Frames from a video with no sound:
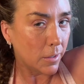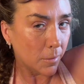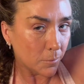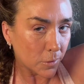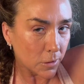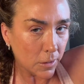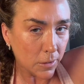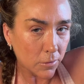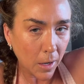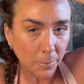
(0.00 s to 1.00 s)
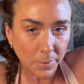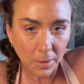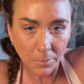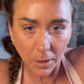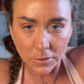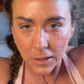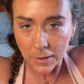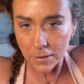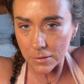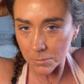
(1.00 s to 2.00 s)
I'm pretty crappy about
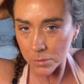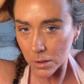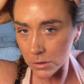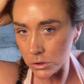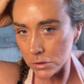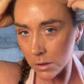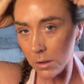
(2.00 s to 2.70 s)
taking the brush